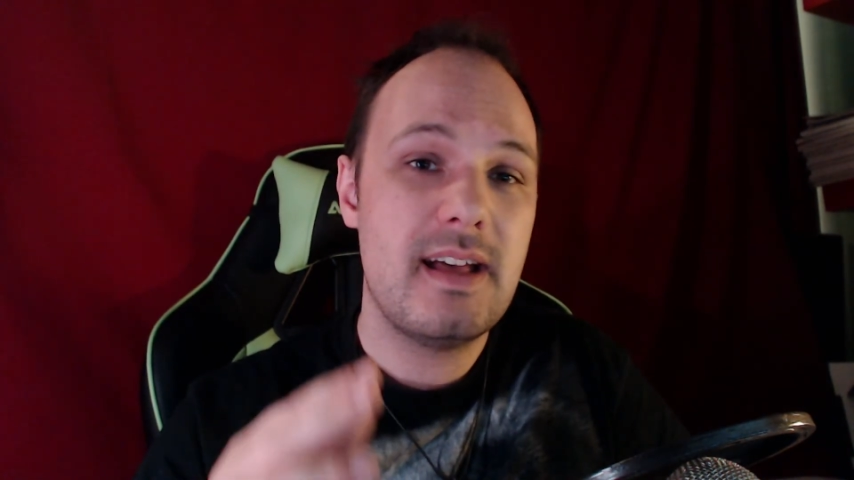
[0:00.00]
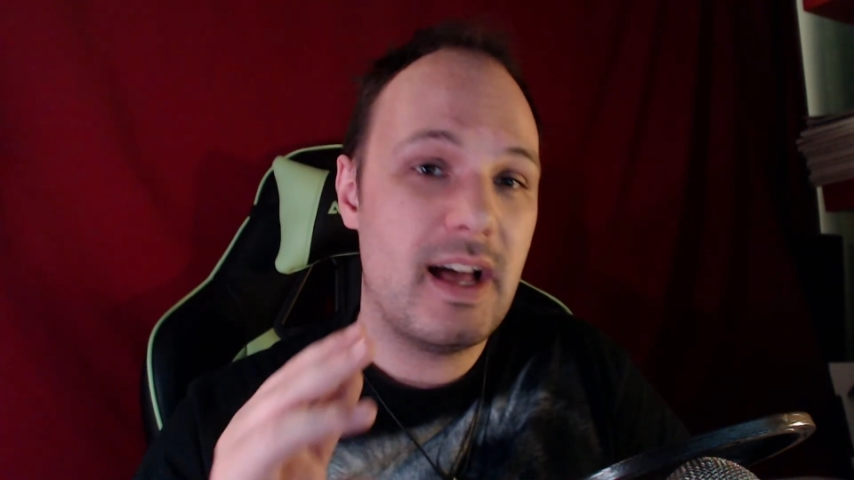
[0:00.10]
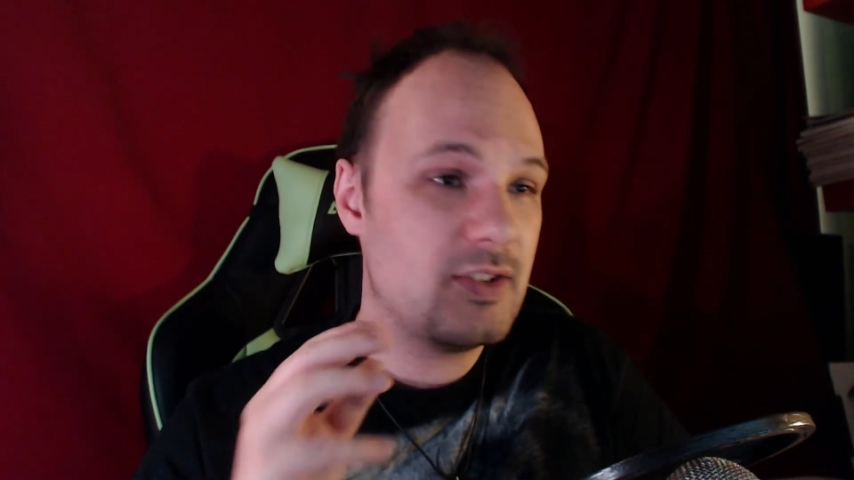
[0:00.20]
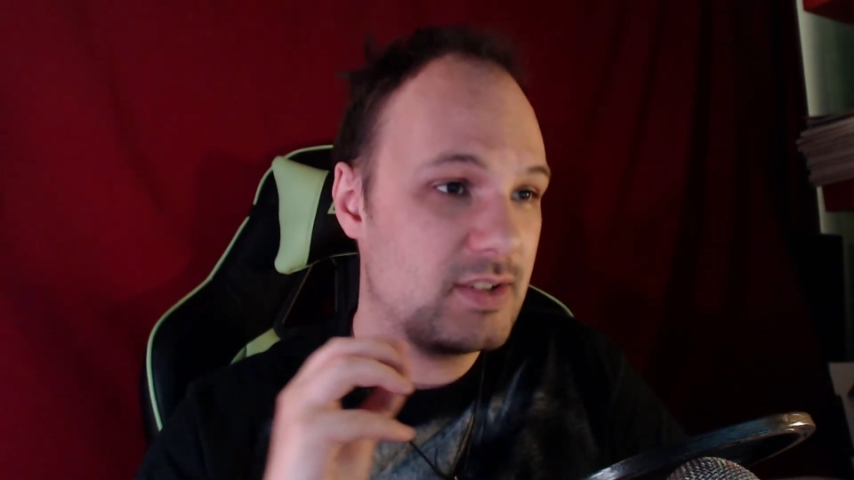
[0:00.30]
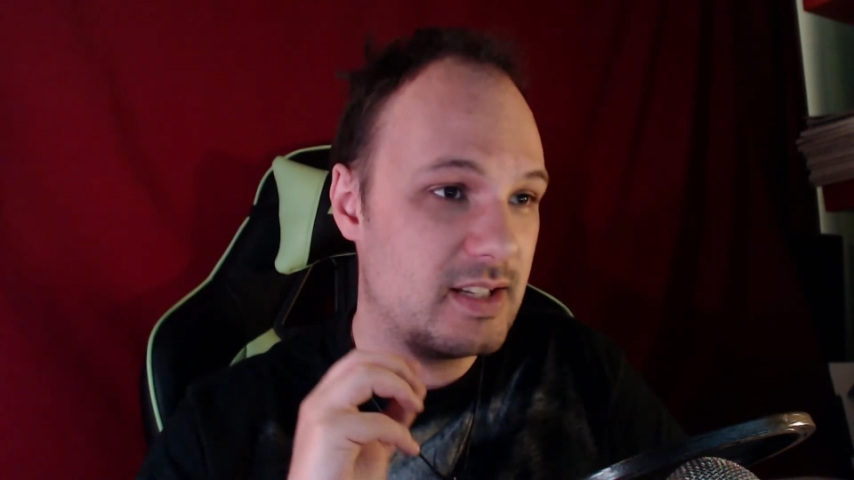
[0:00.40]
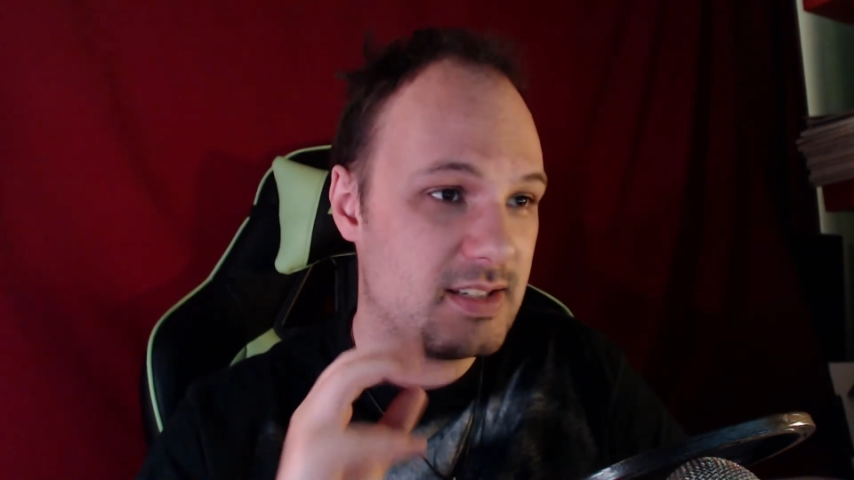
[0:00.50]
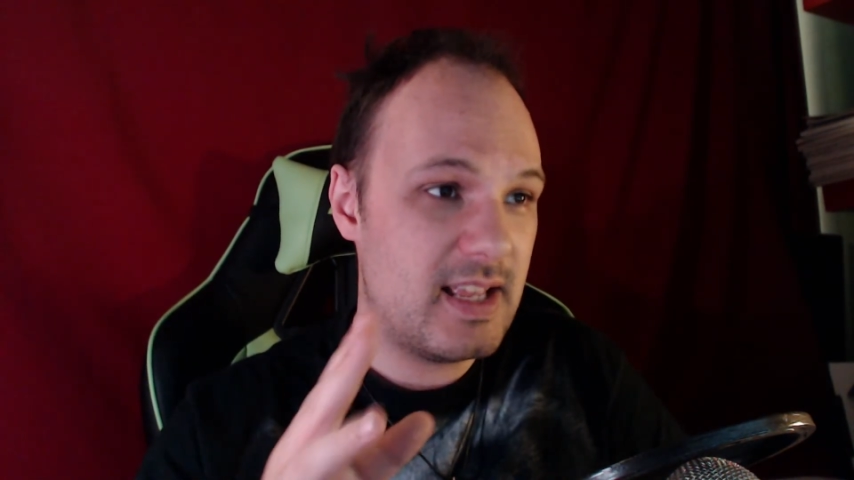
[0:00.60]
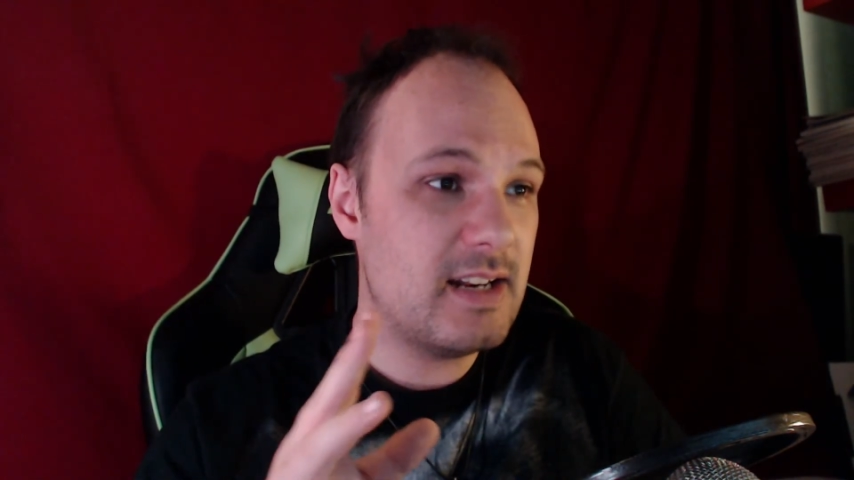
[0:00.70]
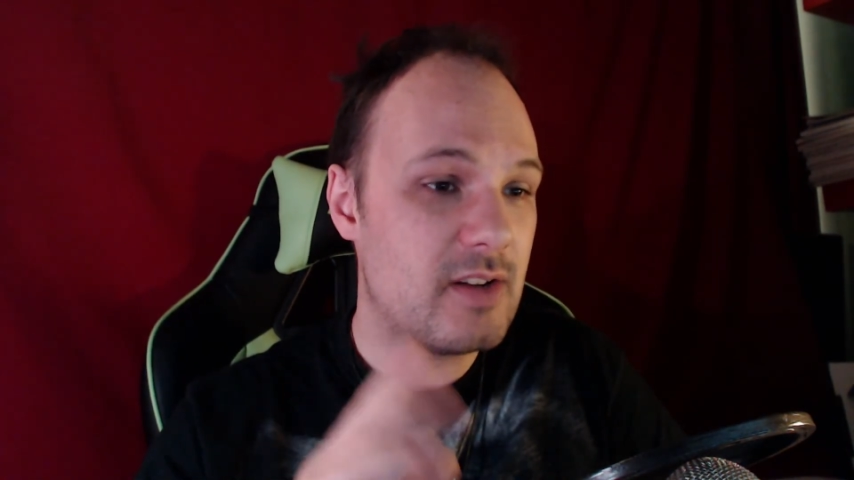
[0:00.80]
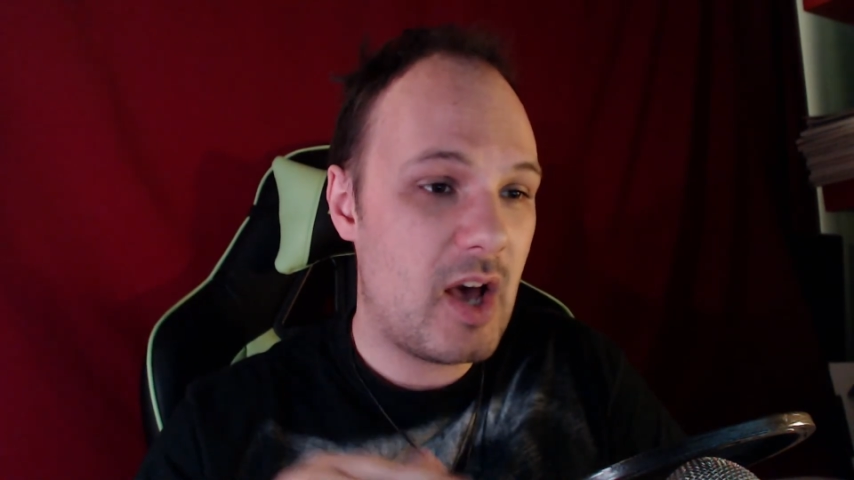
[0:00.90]
I just can
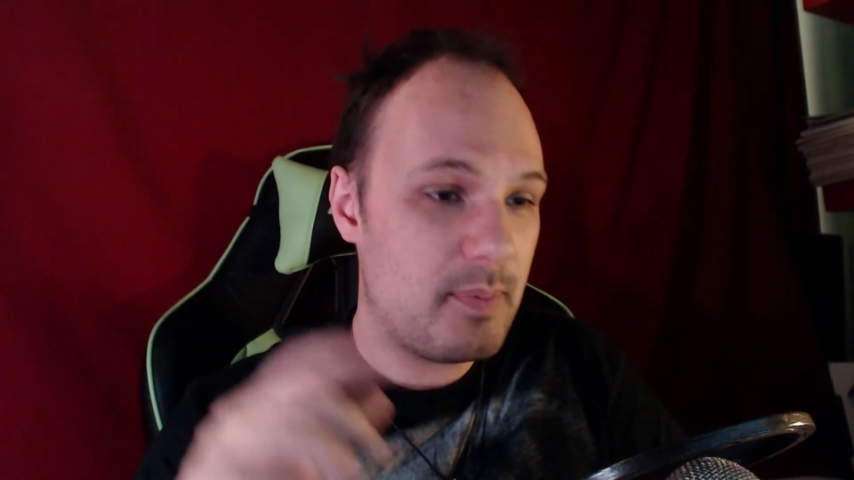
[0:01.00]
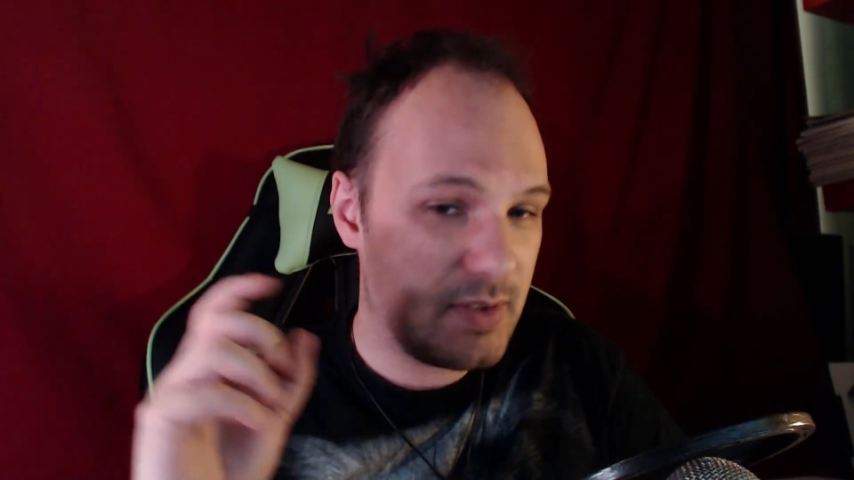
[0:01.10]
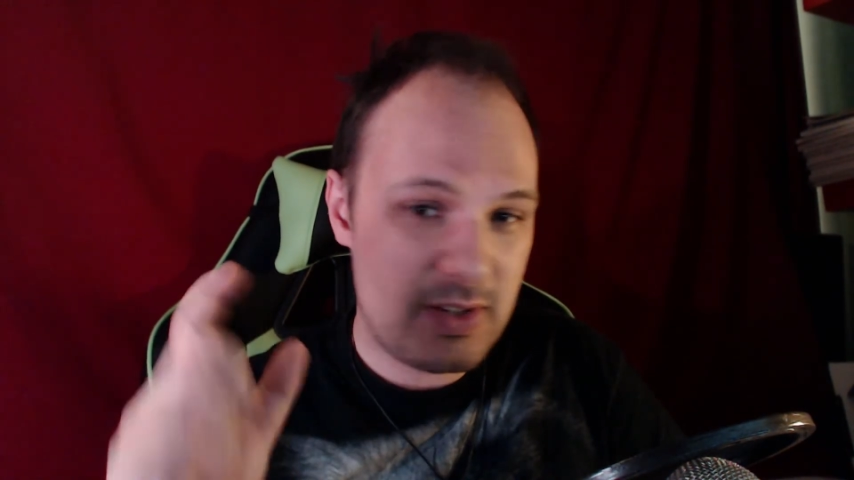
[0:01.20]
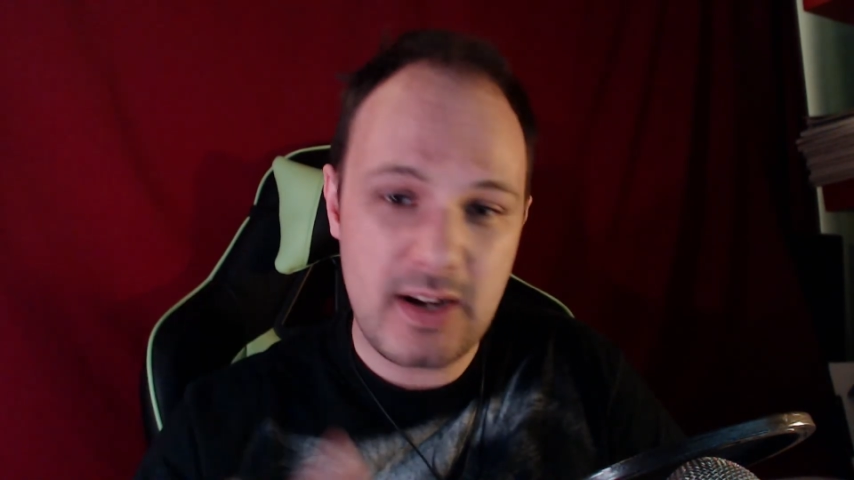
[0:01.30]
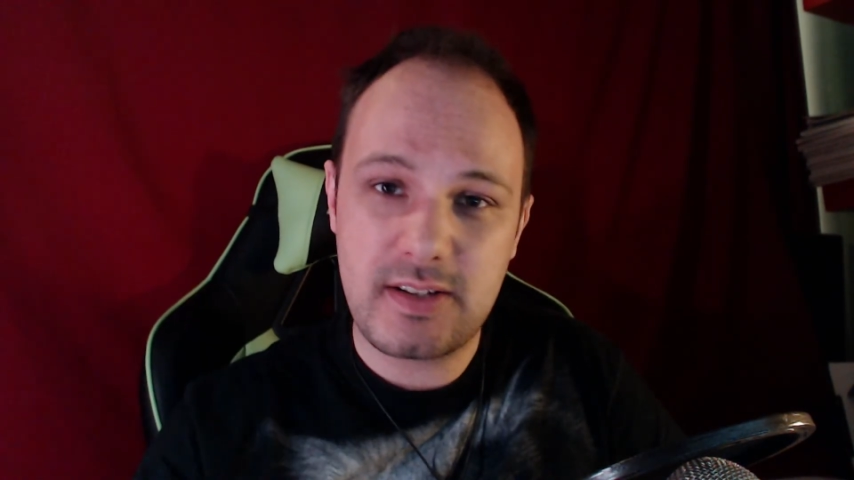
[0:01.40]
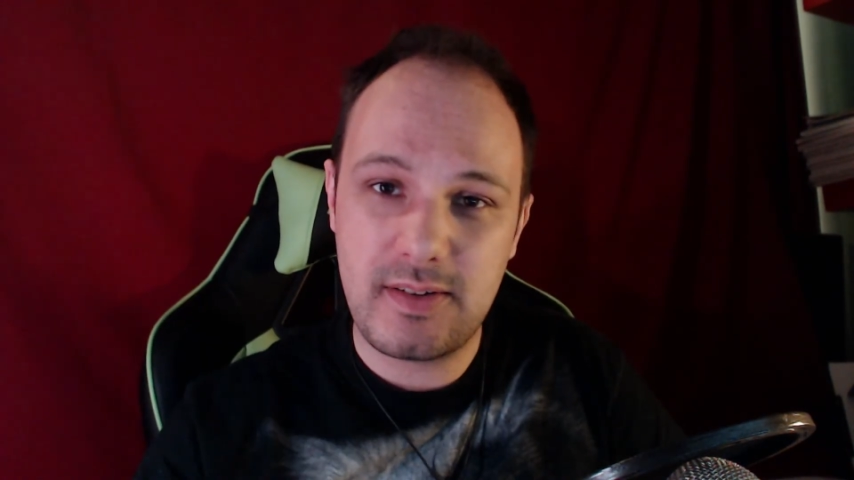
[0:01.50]
set it up, start